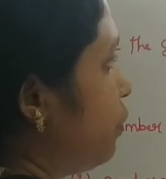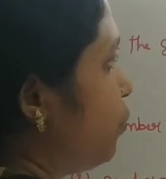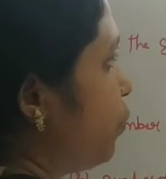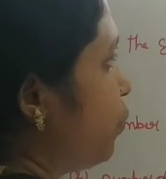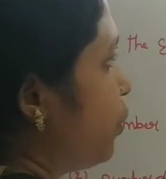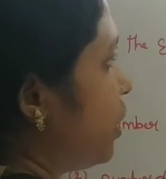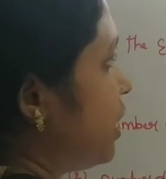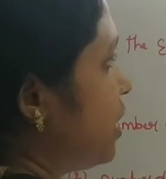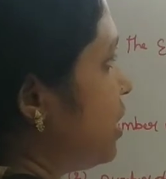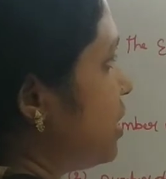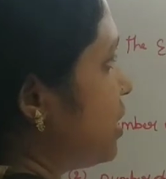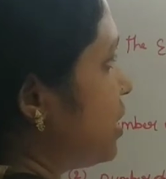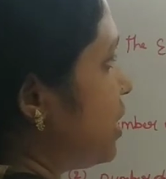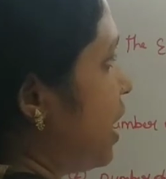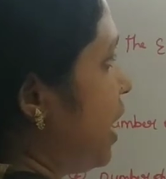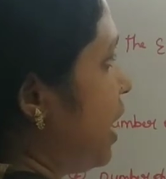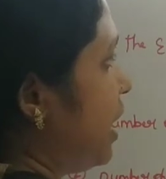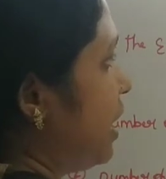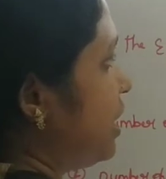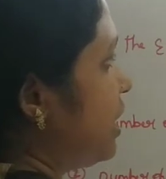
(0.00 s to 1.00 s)
4s
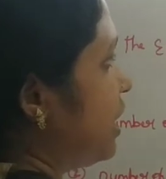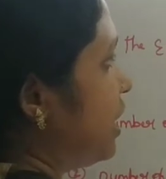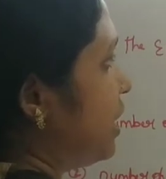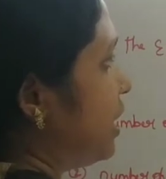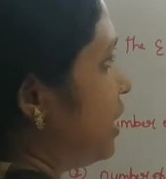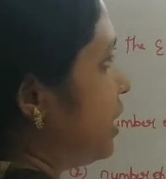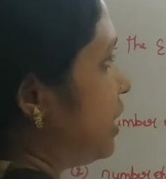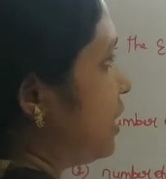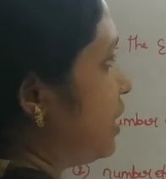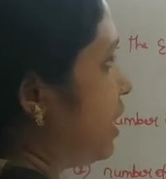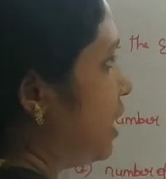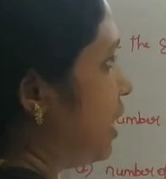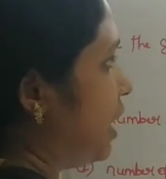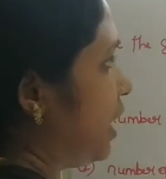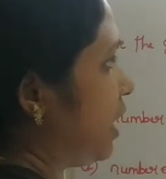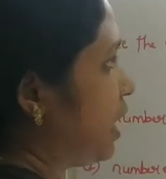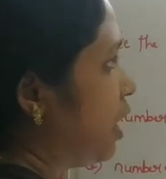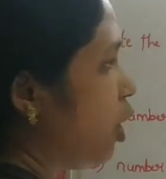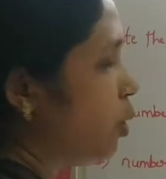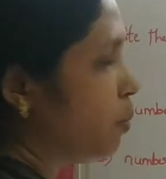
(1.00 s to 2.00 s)
and
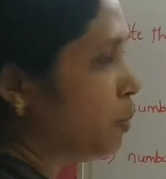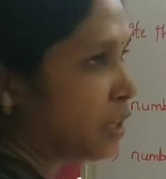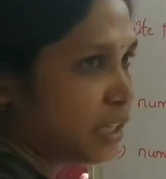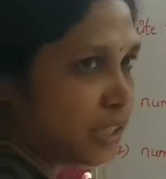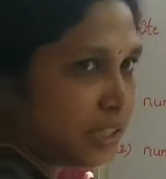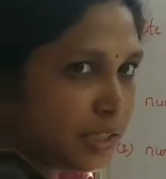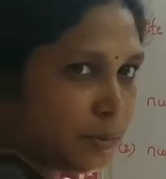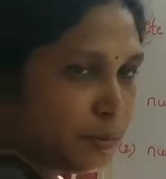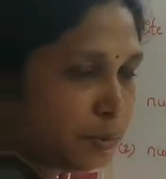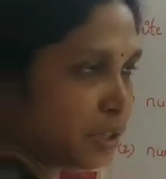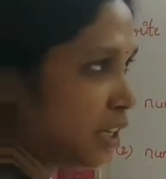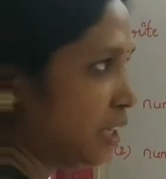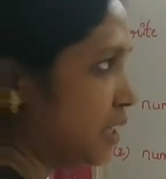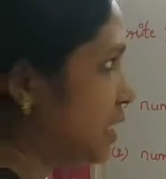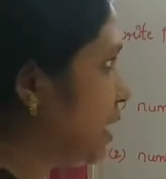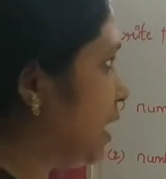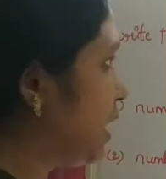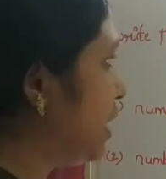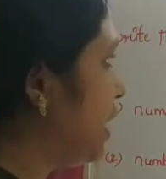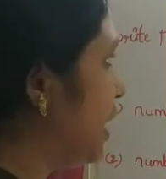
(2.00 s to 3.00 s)
3d. How many subshells
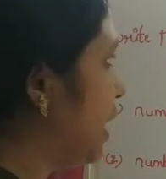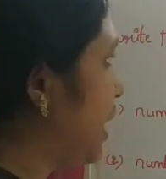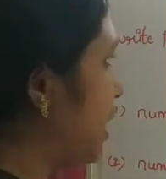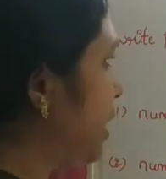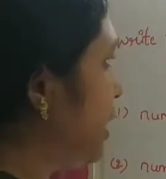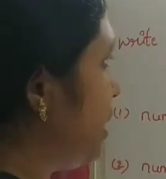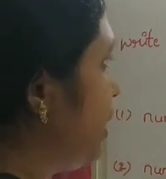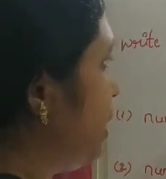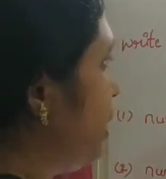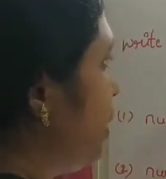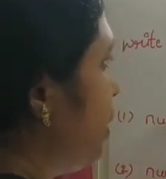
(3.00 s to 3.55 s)
are there?